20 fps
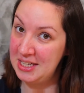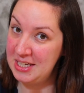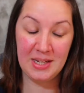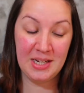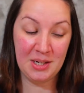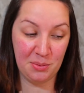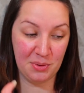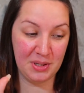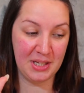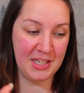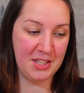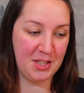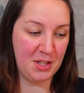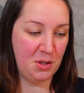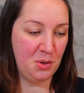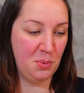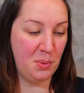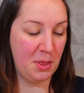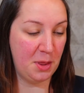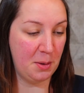I will get
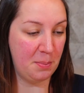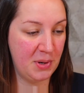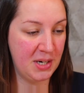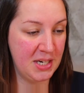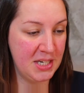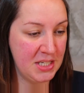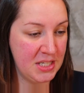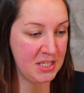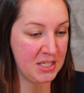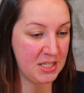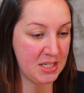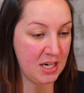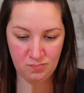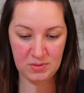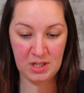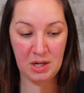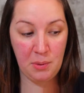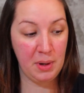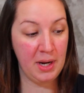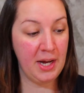you with the price.
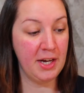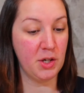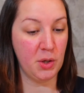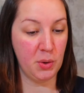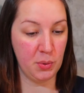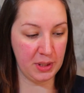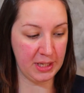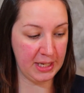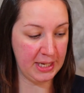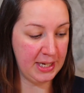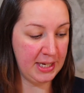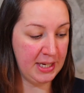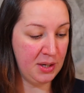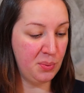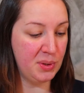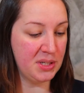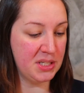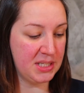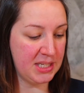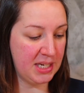They were like, okay,
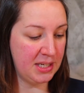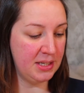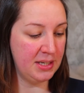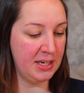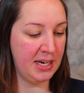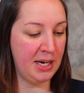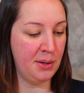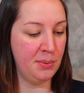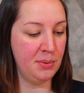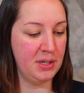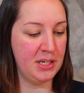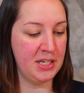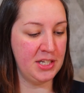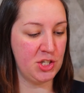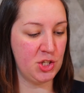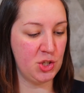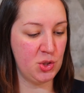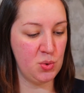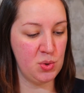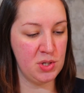we'll send it out
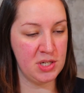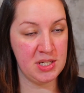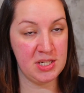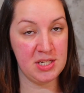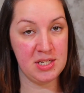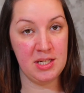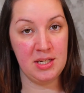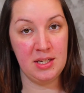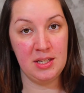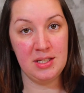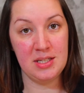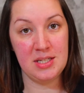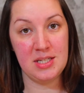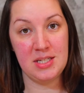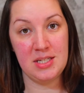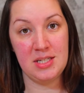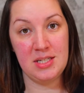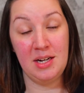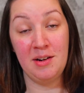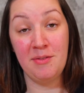as soon as
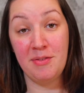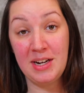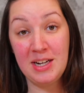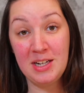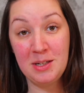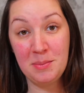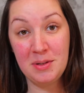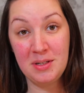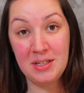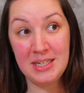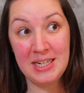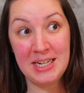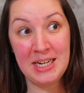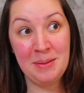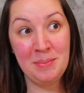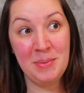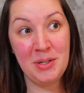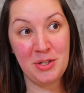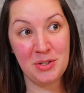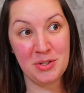it's available
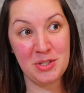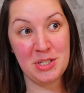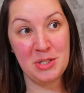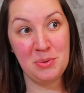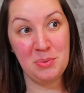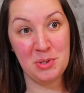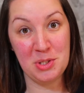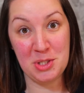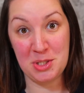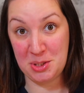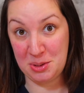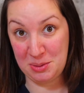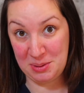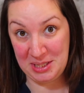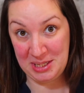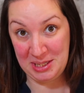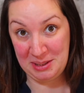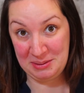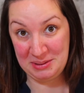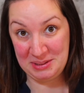again, because it was sold
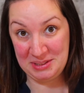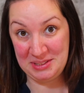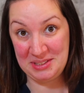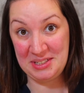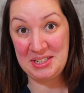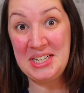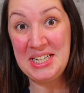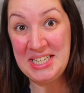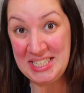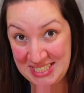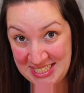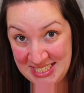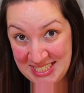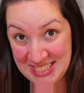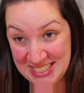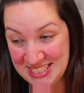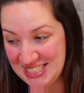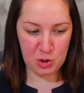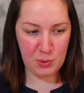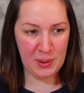out
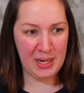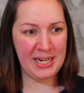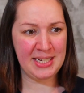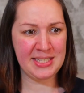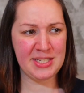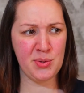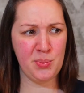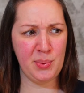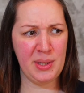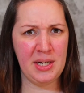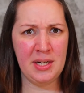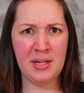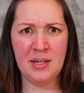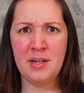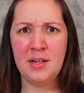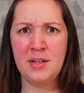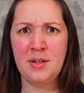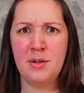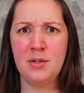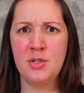again. So I had to wait
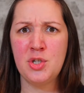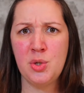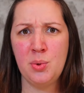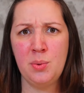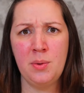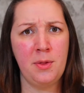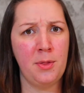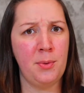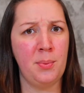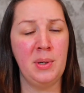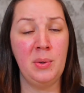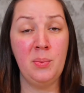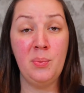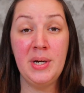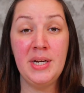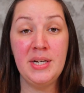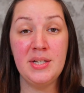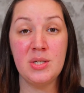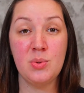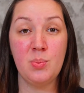another 2 or 3
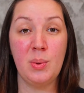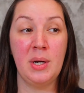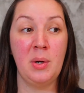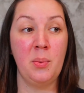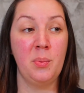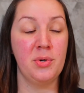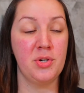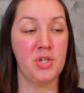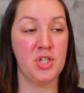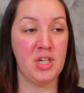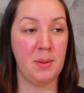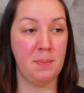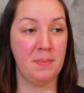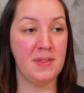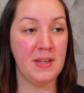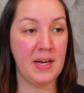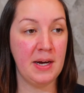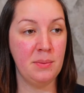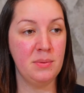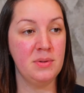weeks when it was
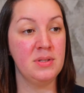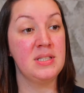shipped out.